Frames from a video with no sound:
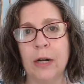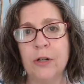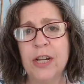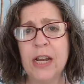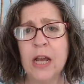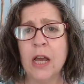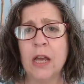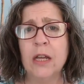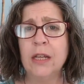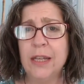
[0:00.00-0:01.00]
more energy,
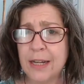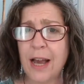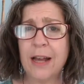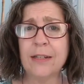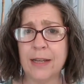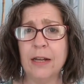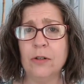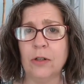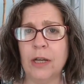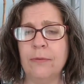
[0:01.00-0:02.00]
you got to
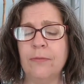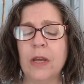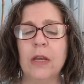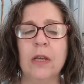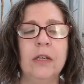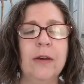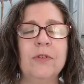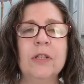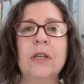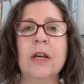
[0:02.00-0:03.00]
schedule it. You
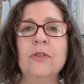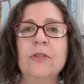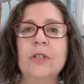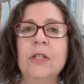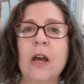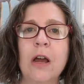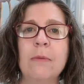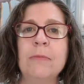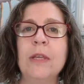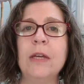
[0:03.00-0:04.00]
have to schedule the
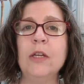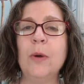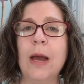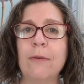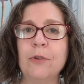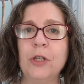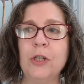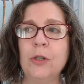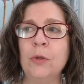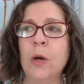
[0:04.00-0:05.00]
time that you have
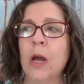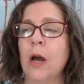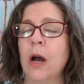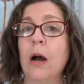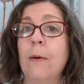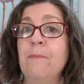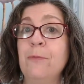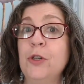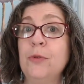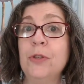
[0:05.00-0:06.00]
to
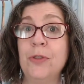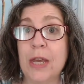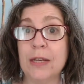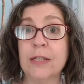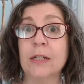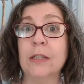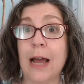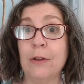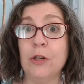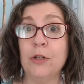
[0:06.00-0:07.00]
do the things that
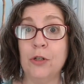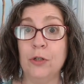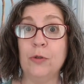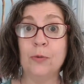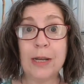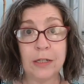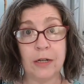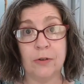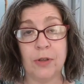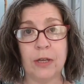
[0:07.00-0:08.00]
allow you to do the
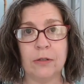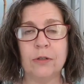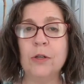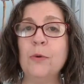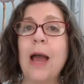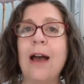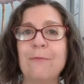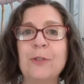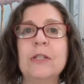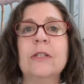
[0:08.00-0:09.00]
rest of your things. So you
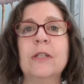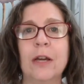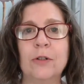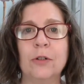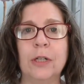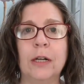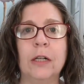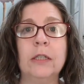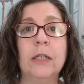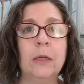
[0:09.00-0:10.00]
have to schedule in
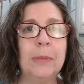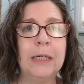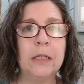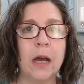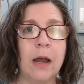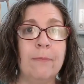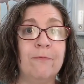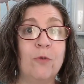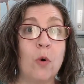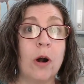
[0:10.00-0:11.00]
a little bit of
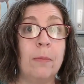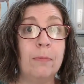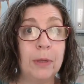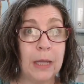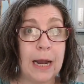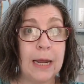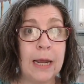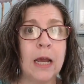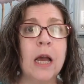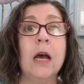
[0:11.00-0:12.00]
time for
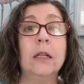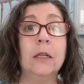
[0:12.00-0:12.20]
planning,